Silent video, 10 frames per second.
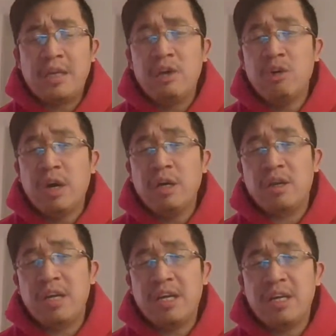And then I
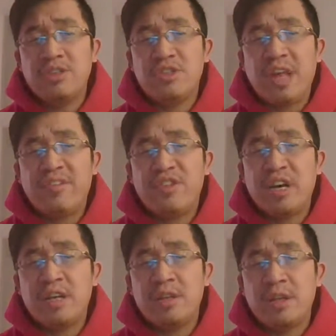know other kids
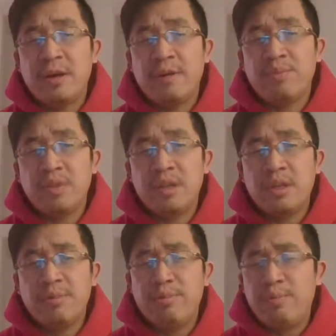they've gotten
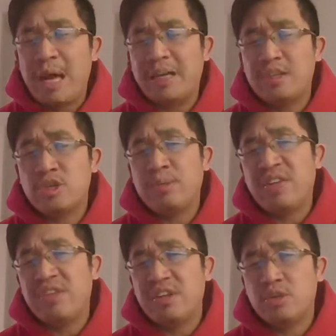the packets
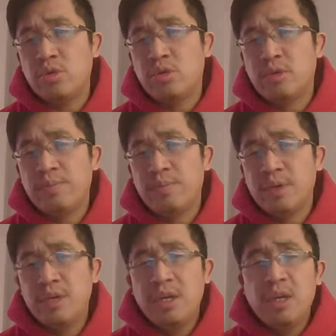dropped off at school.